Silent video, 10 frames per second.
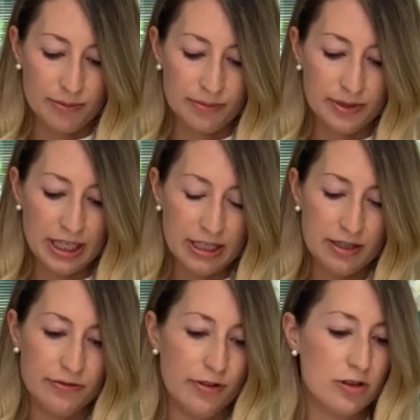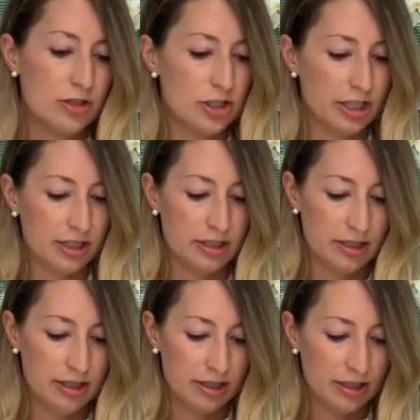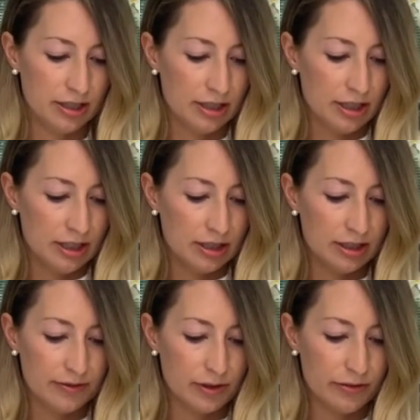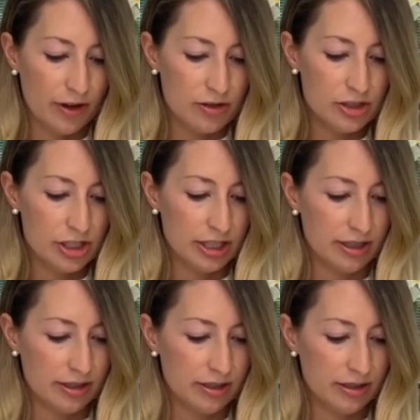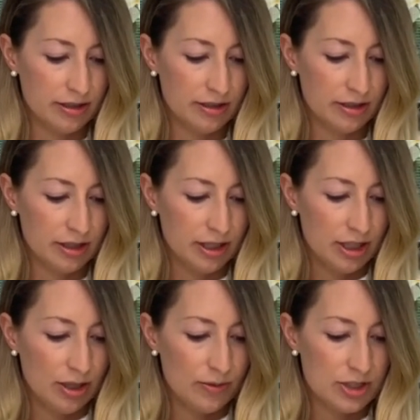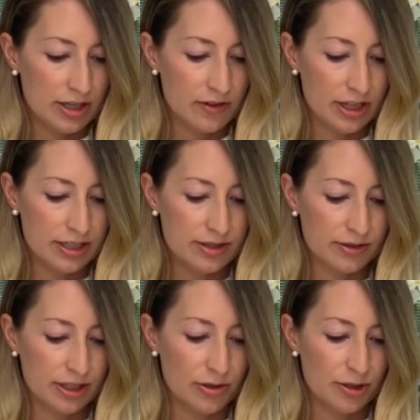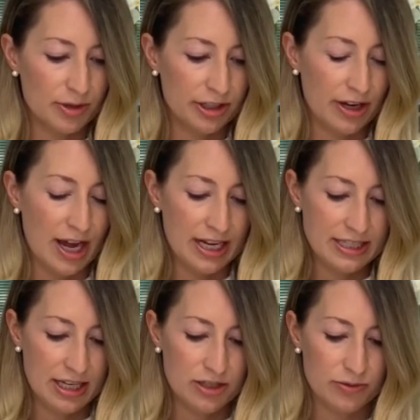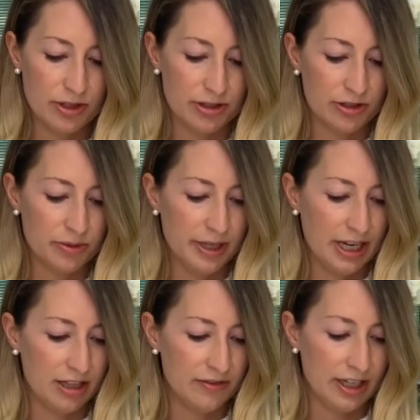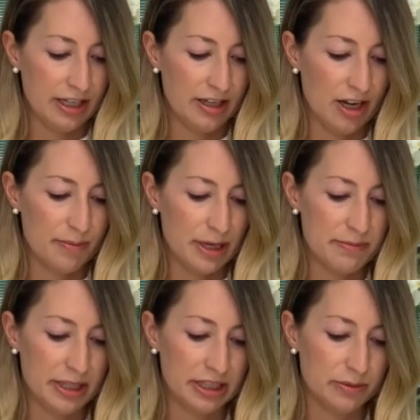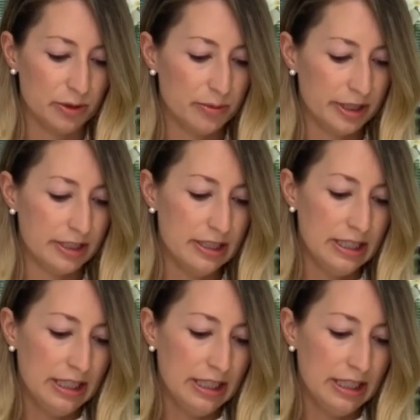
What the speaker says: kidney function, liver function, which everything is looking normal. Now I tend to run a little bit elevated on my bilirubin.